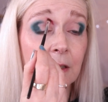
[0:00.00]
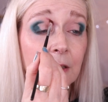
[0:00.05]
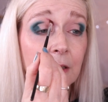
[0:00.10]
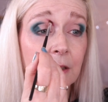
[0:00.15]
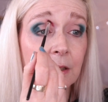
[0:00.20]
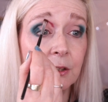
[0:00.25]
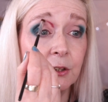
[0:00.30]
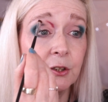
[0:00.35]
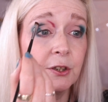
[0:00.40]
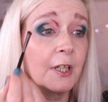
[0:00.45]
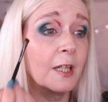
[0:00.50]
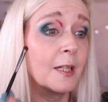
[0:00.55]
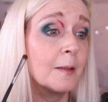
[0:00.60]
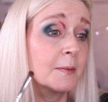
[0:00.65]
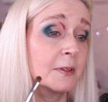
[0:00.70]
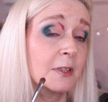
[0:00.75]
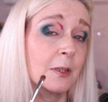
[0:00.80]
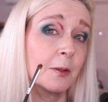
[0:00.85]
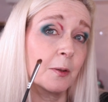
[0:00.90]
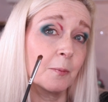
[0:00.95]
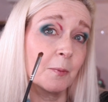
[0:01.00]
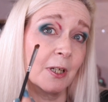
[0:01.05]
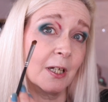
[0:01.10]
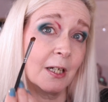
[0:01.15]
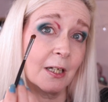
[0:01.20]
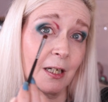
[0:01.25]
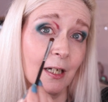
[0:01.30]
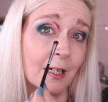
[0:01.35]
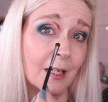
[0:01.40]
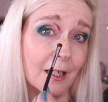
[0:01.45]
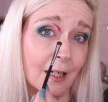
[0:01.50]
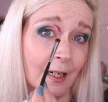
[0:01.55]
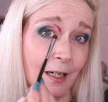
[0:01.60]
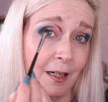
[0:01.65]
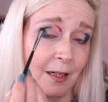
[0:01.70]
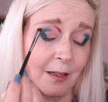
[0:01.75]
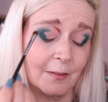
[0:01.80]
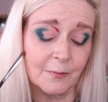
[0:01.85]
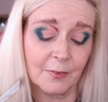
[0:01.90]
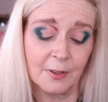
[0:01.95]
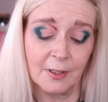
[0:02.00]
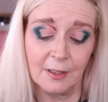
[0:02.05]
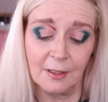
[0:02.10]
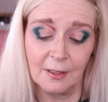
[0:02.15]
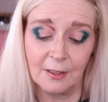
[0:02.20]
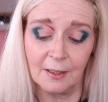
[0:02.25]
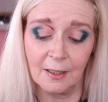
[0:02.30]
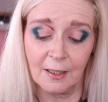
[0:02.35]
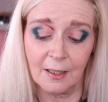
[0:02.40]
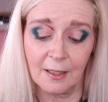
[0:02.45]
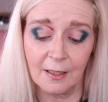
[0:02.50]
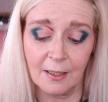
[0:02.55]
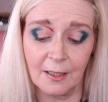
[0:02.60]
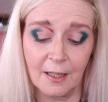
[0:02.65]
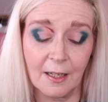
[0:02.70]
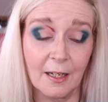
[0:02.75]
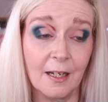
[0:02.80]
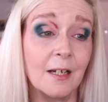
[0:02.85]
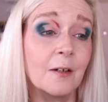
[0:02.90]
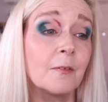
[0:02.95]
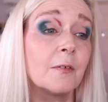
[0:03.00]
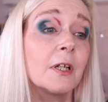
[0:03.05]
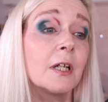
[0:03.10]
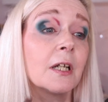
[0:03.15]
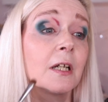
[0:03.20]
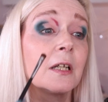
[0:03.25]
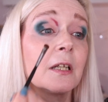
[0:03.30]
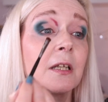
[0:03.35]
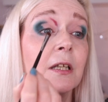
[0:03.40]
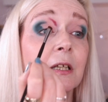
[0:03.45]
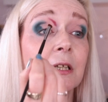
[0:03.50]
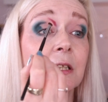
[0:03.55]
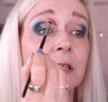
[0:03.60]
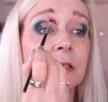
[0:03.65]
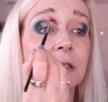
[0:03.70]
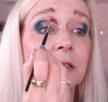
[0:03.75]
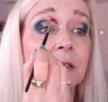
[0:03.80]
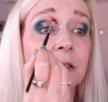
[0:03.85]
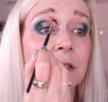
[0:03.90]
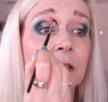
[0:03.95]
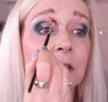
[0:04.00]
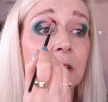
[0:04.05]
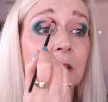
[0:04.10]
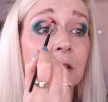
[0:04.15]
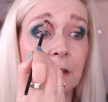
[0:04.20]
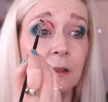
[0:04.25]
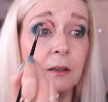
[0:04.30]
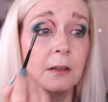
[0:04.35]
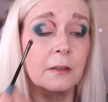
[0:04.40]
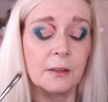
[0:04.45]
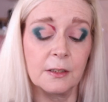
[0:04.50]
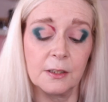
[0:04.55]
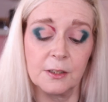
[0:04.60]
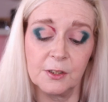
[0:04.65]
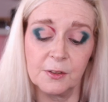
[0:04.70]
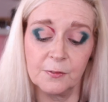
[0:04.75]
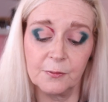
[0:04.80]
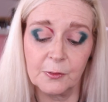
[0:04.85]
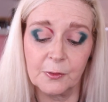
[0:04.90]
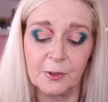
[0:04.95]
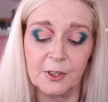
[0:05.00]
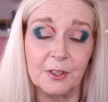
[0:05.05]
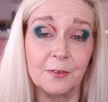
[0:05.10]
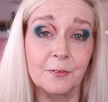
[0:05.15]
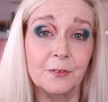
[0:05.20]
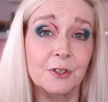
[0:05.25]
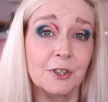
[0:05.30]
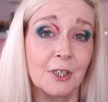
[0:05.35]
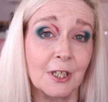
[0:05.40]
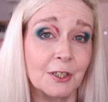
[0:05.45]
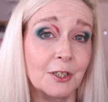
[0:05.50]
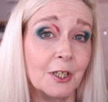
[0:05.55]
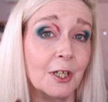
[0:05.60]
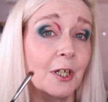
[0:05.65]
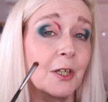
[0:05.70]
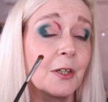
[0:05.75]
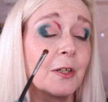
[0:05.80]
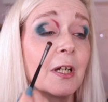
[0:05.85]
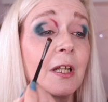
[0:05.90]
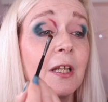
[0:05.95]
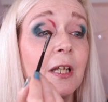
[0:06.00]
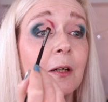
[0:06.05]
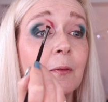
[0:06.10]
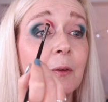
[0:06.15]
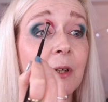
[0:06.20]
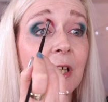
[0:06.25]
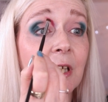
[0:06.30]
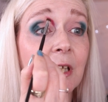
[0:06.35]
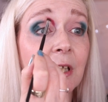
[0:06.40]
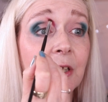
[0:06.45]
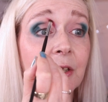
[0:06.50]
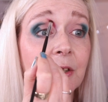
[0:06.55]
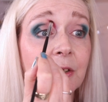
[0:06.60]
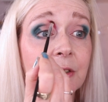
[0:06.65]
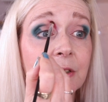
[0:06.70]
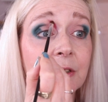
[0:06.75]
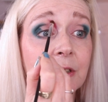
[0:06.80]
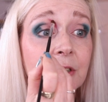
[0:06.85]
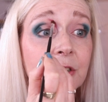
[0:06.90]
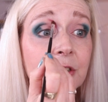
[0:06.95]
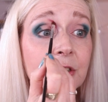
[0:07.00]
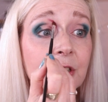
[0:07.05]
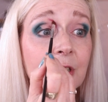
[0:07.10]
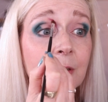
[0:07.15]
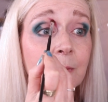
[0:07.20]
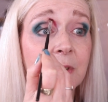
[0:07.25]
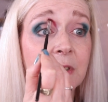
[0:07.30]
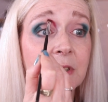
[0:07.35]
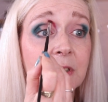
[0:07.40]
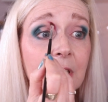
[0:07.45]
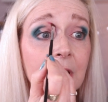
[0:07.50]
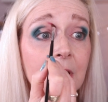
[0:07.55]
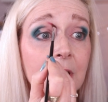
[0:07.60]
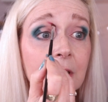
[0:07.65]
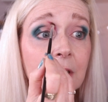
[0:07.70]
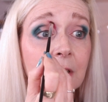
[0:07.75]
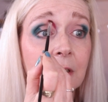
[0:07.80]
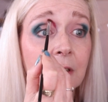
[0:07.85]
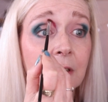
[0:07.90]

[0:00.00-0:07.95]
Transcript: a shape so that we're going to have an area that's kind of devoid of shadow that we're going to use the shimmers in.